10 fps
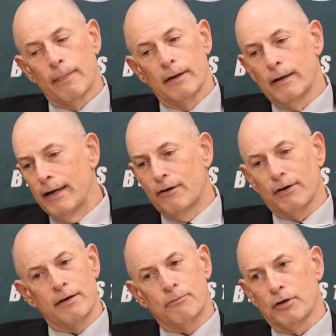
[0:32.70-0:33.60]
I
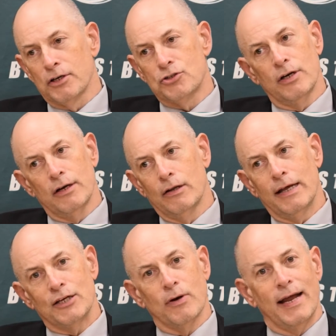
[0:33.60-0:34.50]
agree, Chris, you know, and
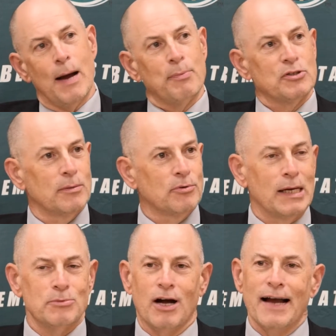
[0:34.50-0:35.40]
that's what happens
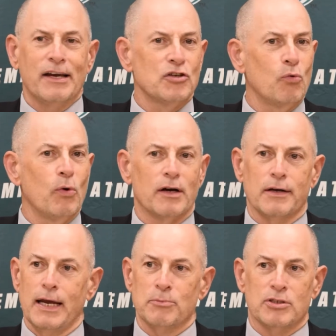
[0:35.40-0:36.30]
sometimes. Hockey's a
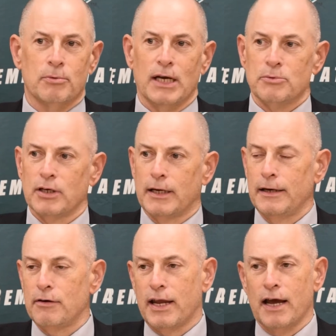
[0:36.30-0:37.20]
weird game. Sometimes,
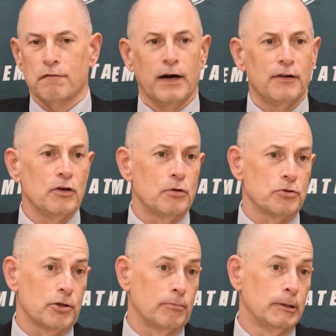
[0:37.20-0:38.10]
again, you can't find the
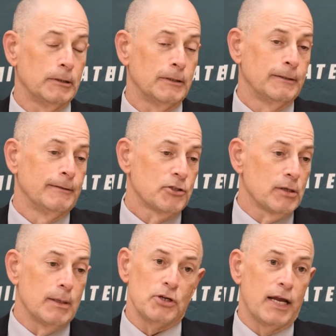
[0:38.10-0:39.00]
ocean.
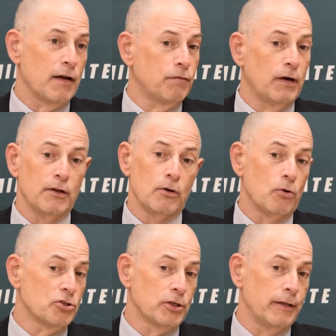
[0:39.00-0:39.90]
Sometimes you can't find the
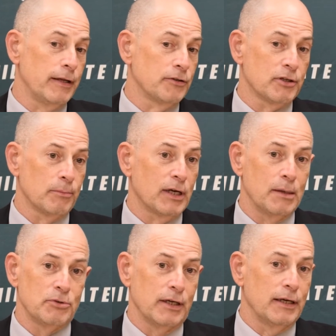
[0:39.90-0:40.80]
ocean, and then
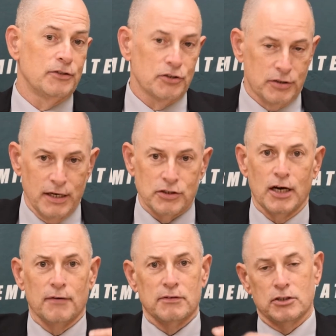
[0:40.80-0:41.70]
sometimes, again, it just takes
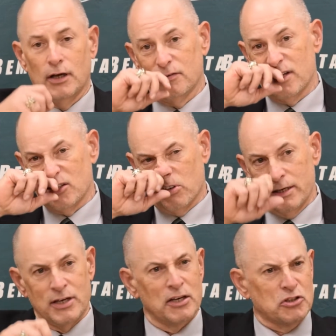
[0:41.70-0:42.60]
care of itself. That's why
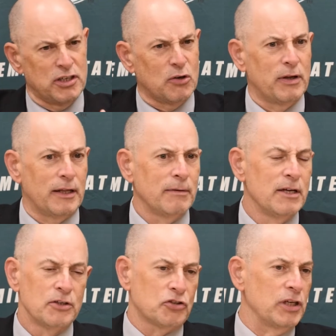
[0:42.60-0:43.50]
he's got to stick with
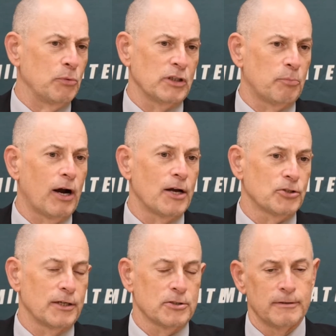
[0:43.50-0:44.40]
it. Stick with the
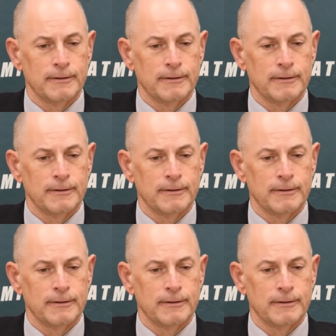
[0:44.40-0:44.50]
process.